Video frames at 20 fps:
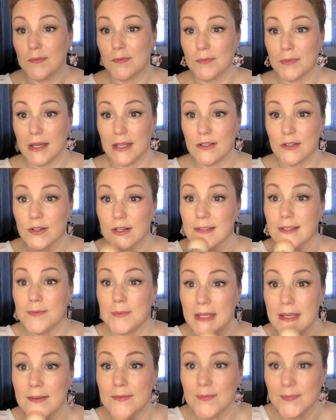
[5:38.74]
But trust
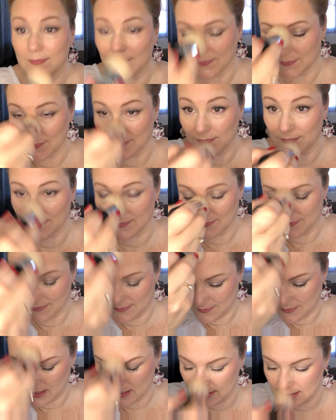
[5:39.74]
me,
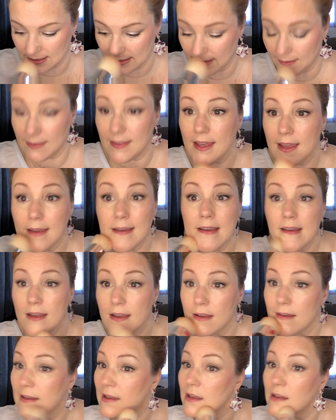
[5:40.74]
it's the thing.
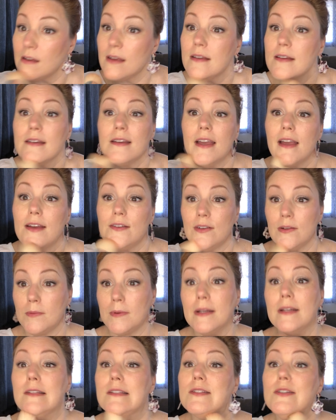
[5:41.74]

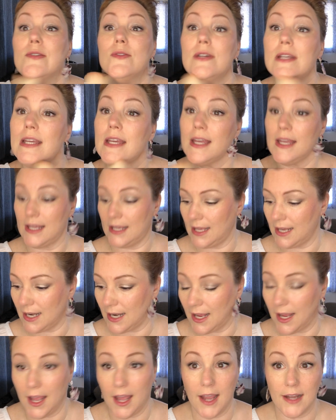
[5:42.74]
Everybody's doing it, and
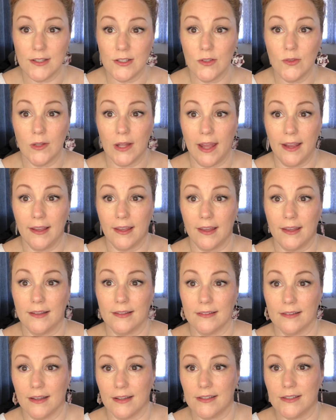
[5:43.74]
I do like it.
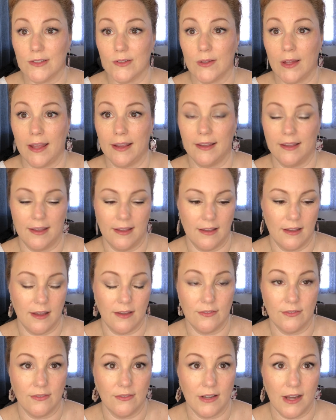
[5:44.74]
I do like
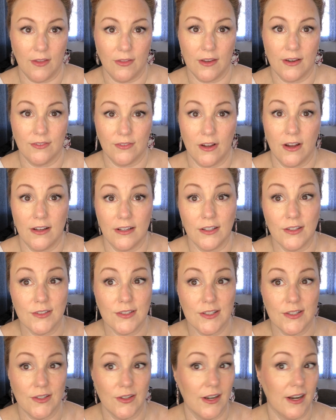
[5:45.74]
it. Now that I've gotten
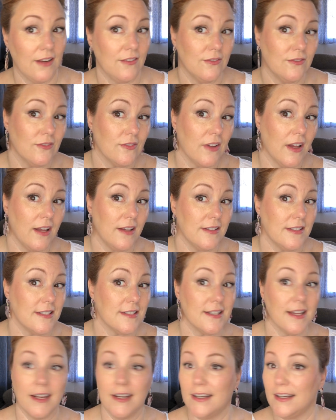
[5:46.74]
used to it, I
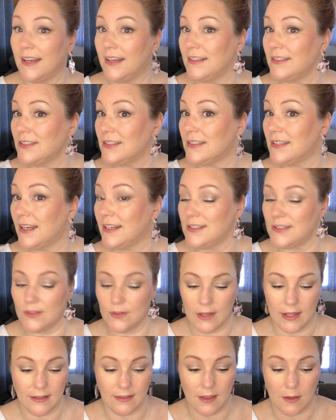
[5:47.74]
decided I do
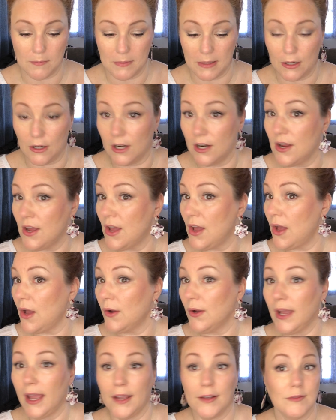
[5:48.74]
like that better.
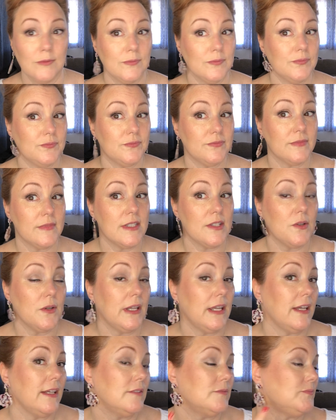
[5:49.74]
Okay, so
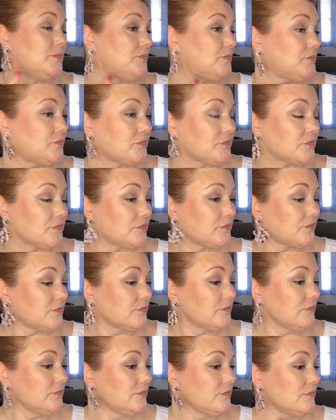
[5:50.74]
again,
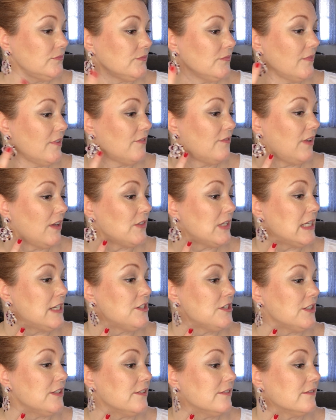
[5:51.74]

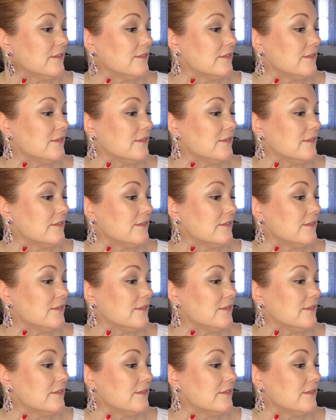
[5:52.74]
foundation,